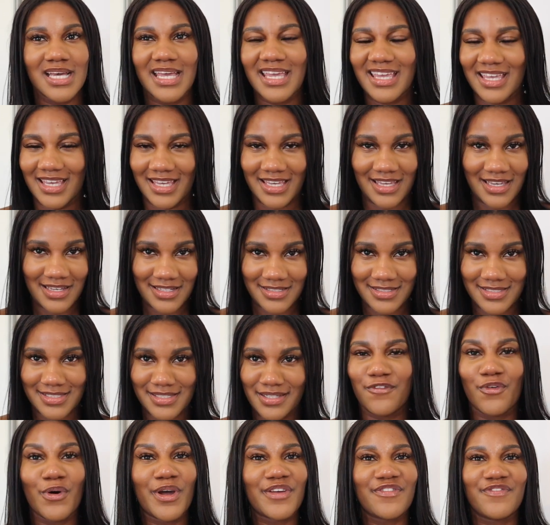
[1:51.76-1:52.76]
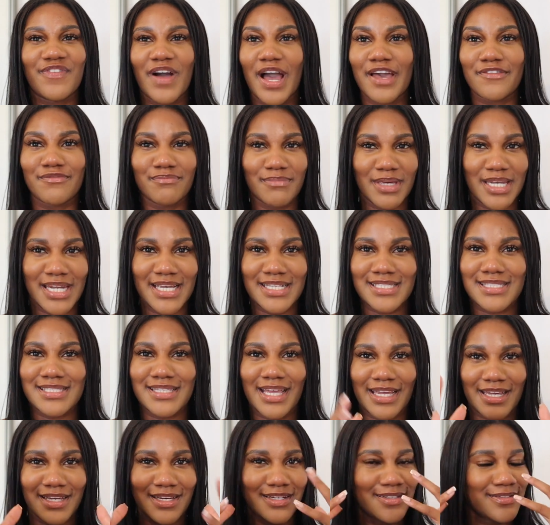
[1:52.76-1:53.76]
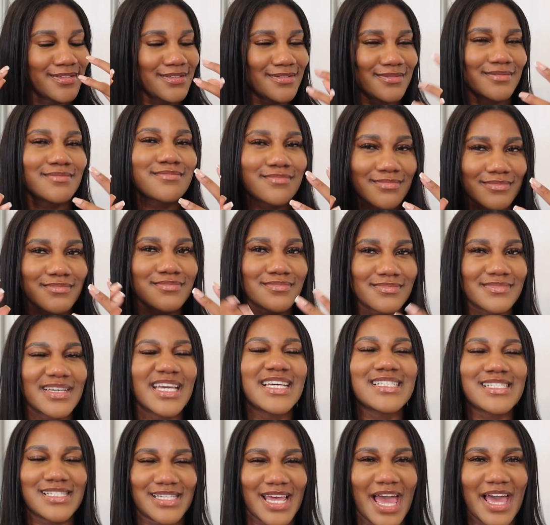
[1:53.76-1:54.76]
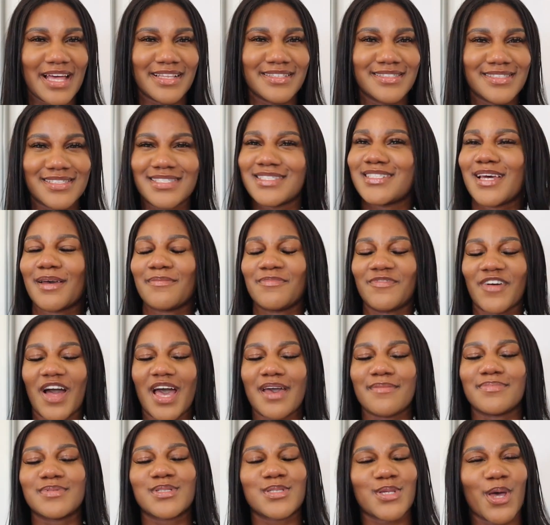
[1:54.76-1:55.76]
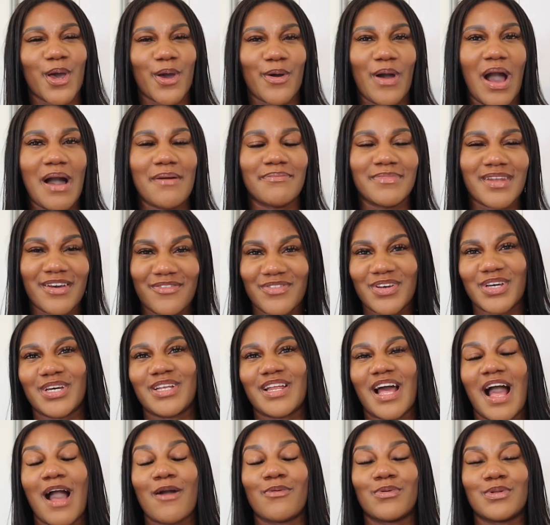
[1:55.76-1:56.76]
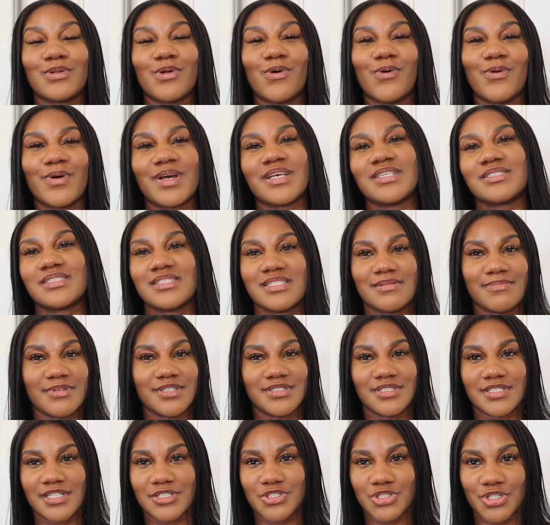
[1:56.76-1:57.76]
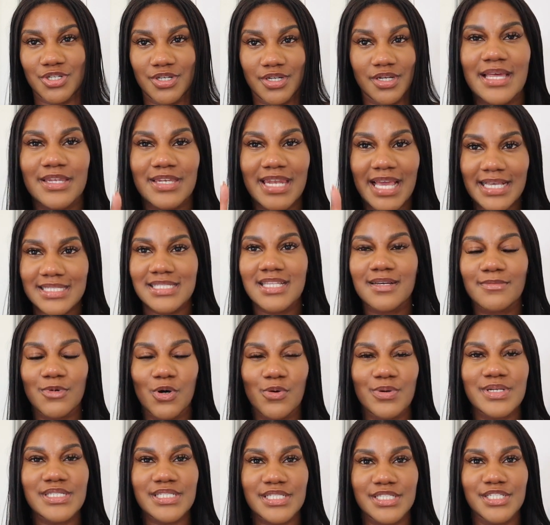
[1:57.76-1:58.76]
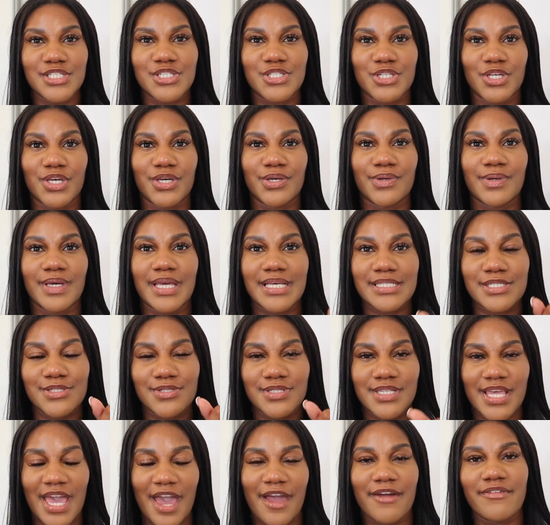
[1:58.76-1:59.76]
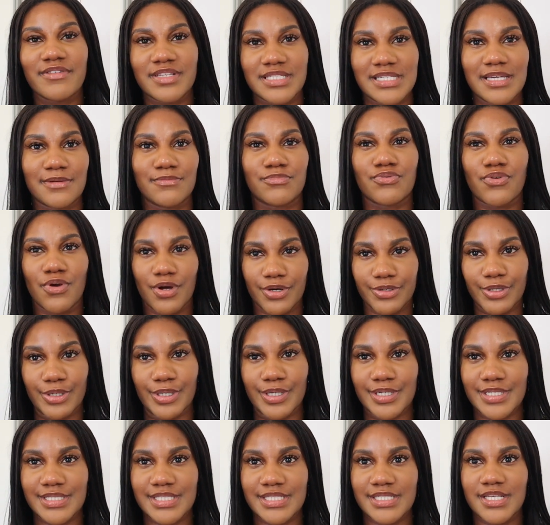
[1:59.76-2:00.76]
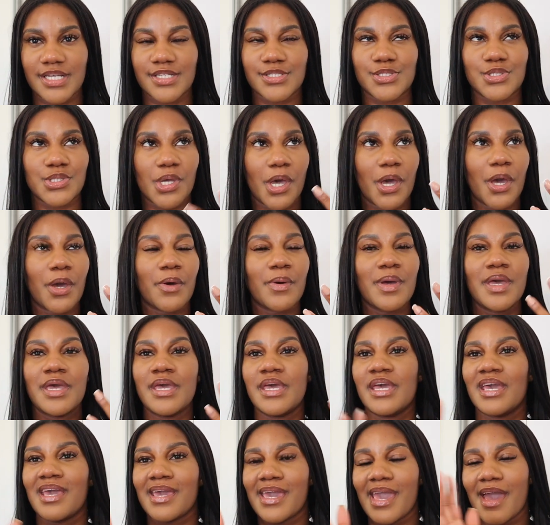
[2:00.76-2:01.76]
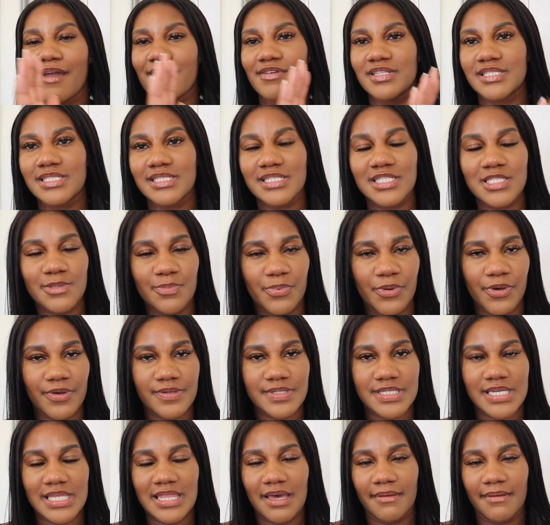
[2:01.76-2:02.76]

heat, 45 minutes, like intense type vibe. So I will always deep condition. Next thing I'm always gonna do is use Keratin products. So keratin is a protein